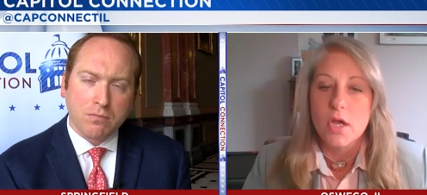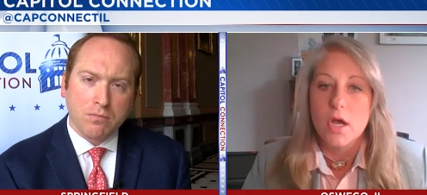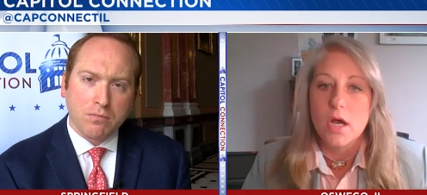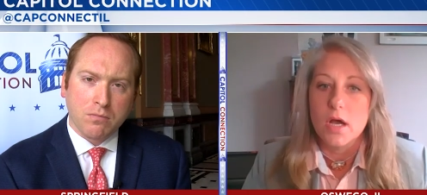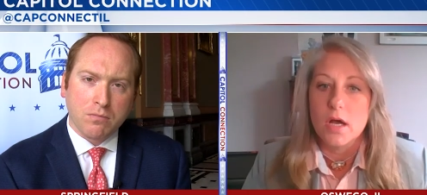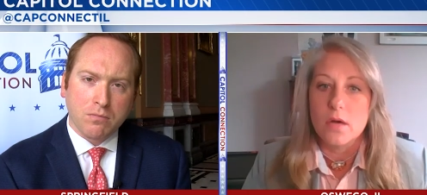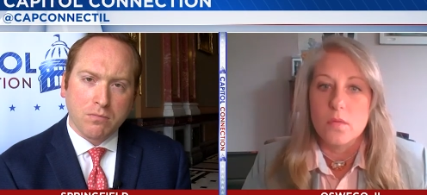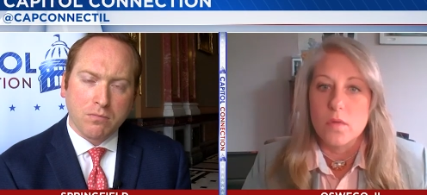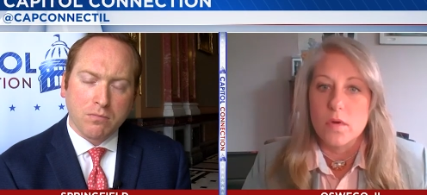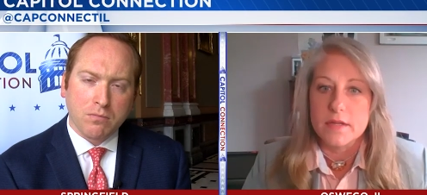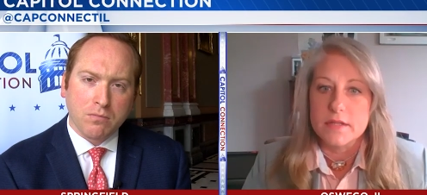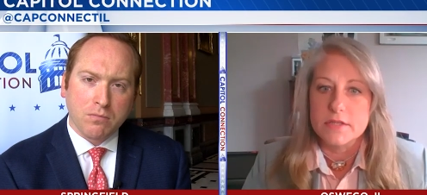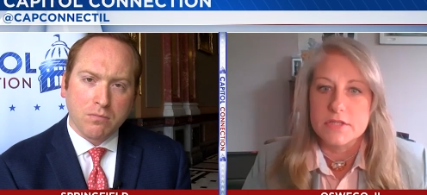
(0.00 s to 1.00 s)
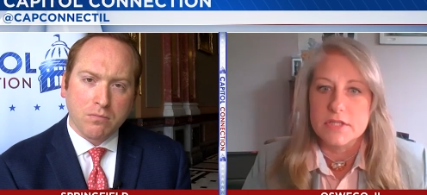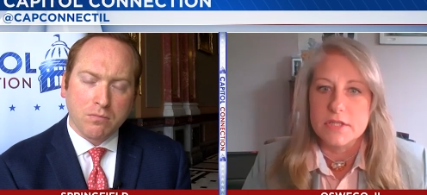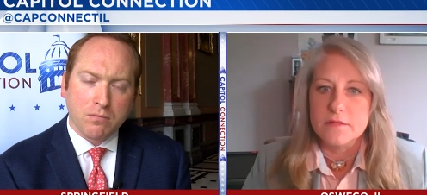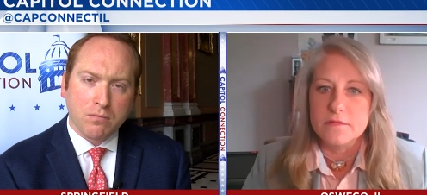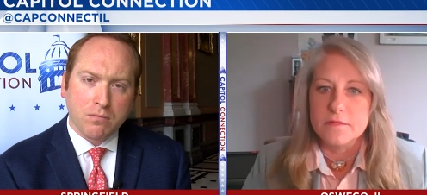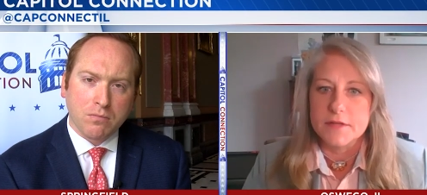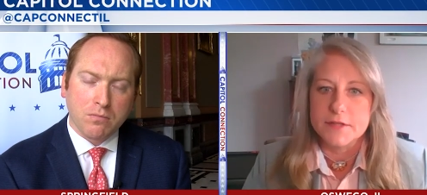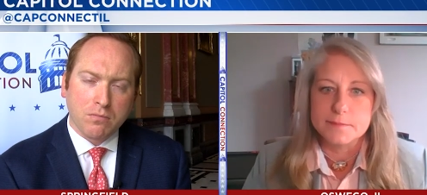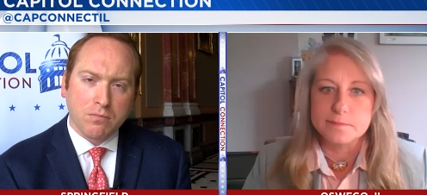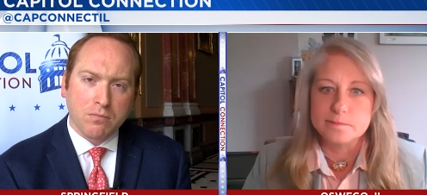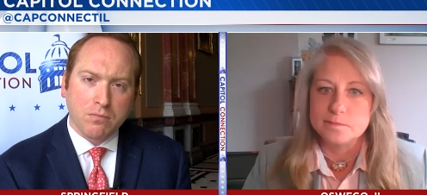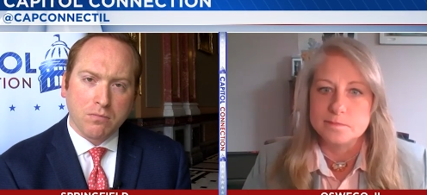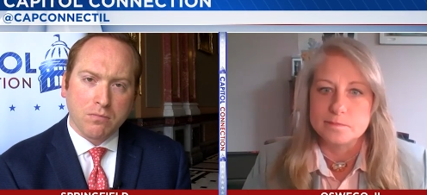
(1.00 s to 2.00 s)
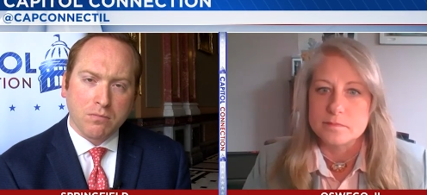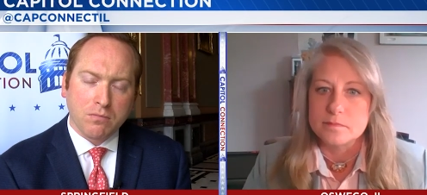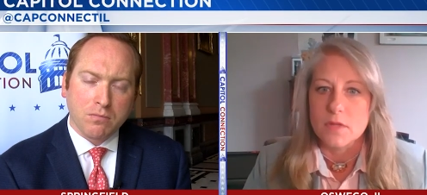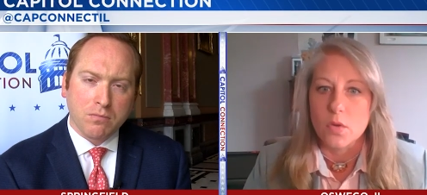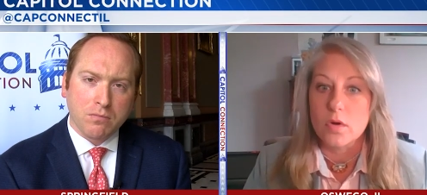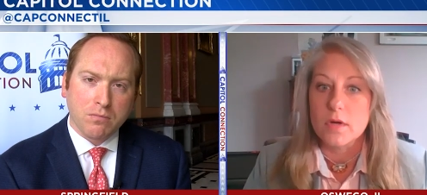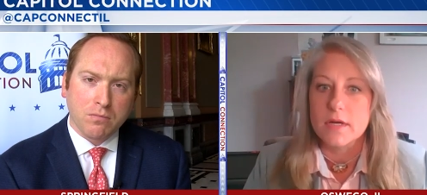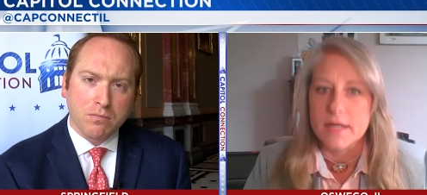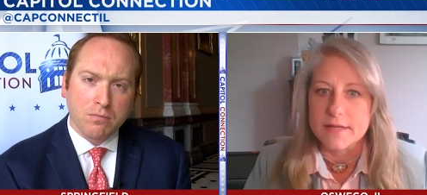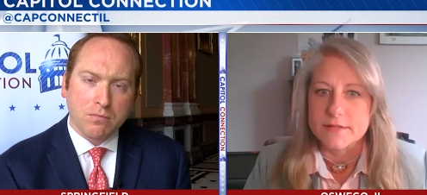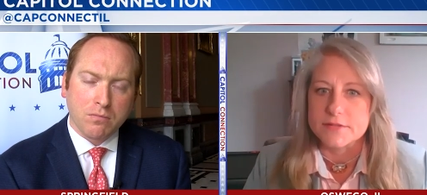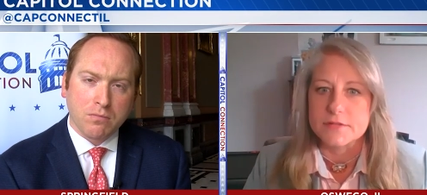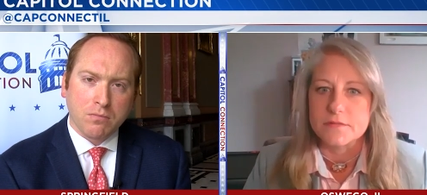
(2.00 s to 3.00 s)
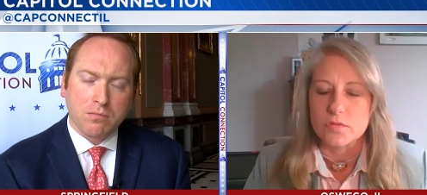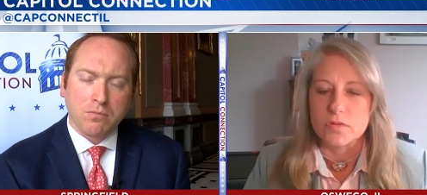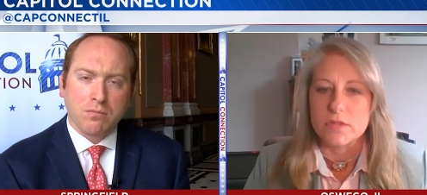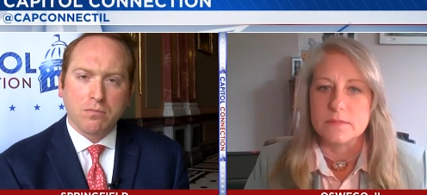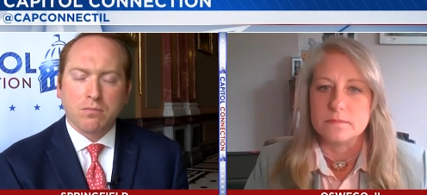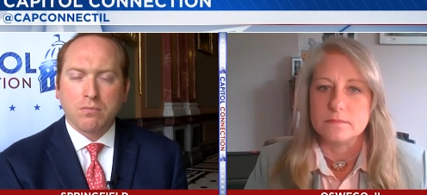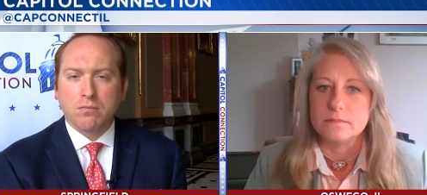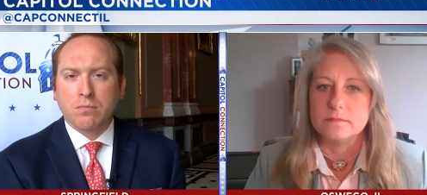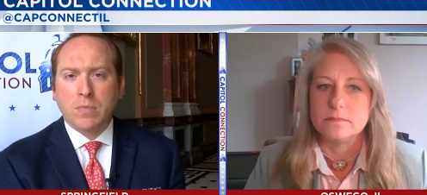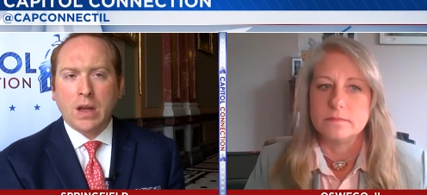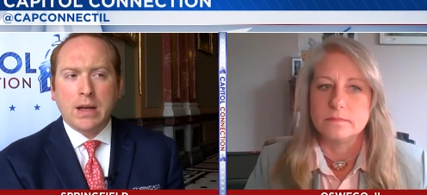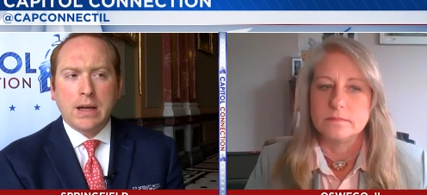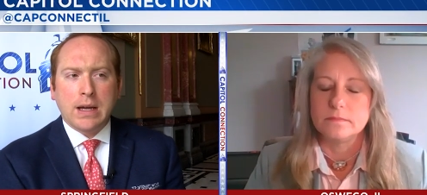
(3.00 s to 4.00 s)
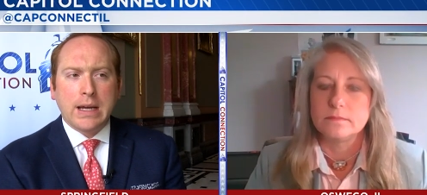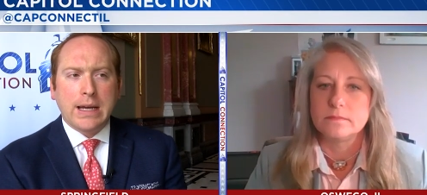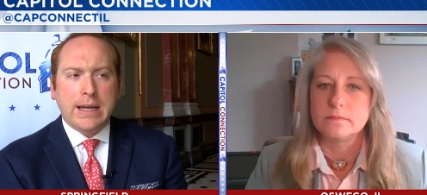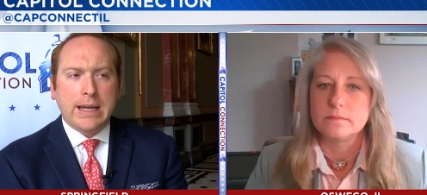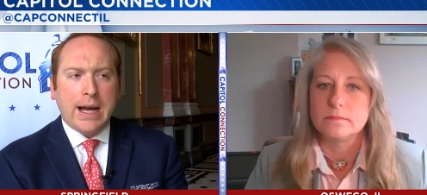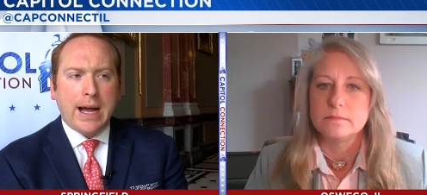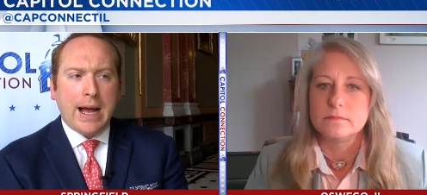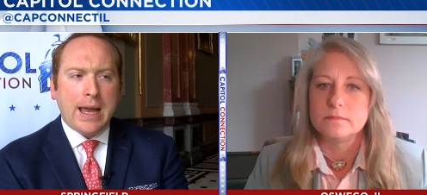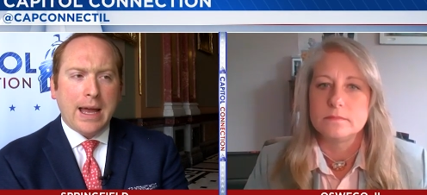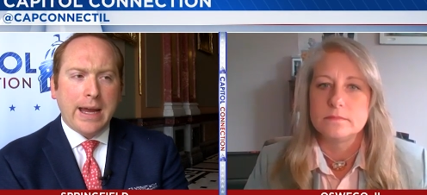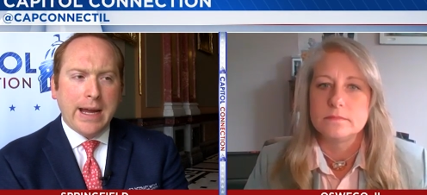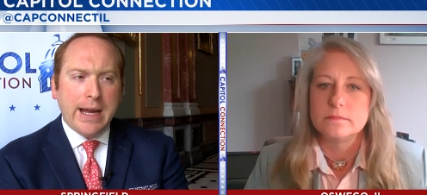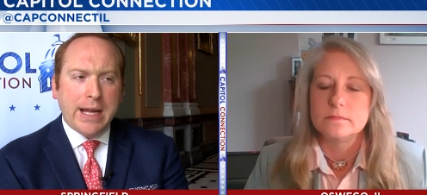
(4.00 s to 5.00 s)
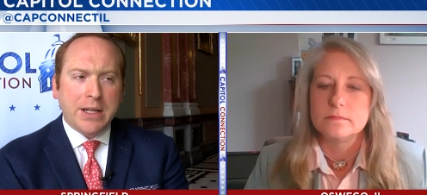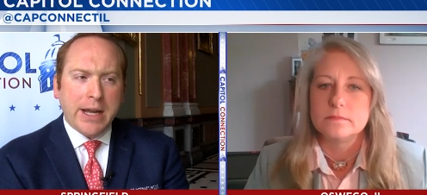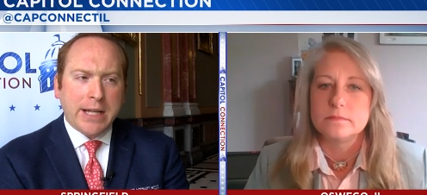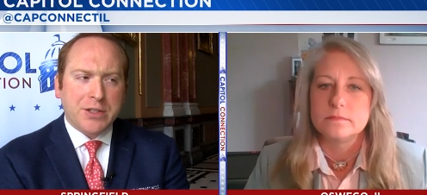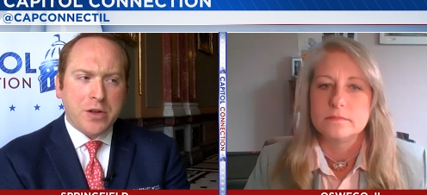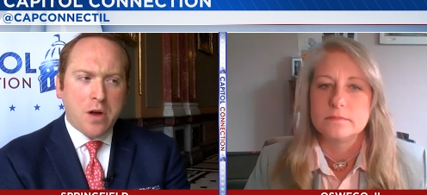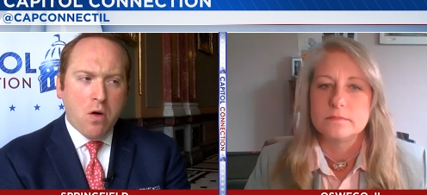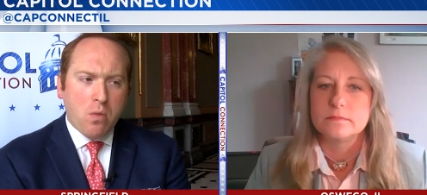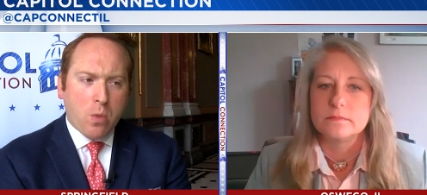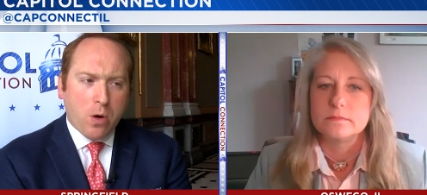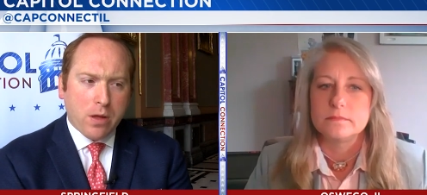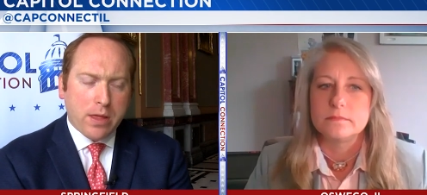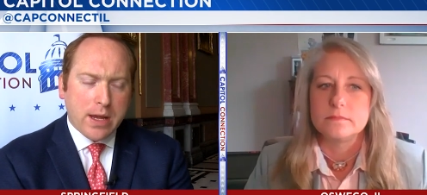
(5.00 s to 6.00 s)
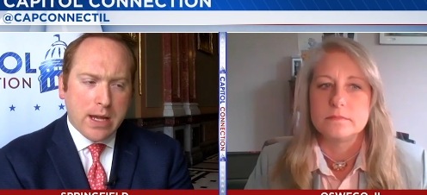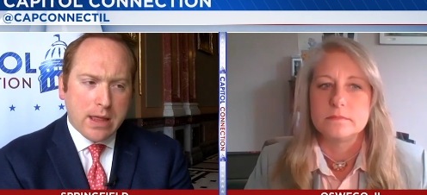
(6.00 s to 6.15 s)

Speaker 1: uh, one of the chief um, organizers for it.
Speaker 2: Yeah, I, it, it's noteworthy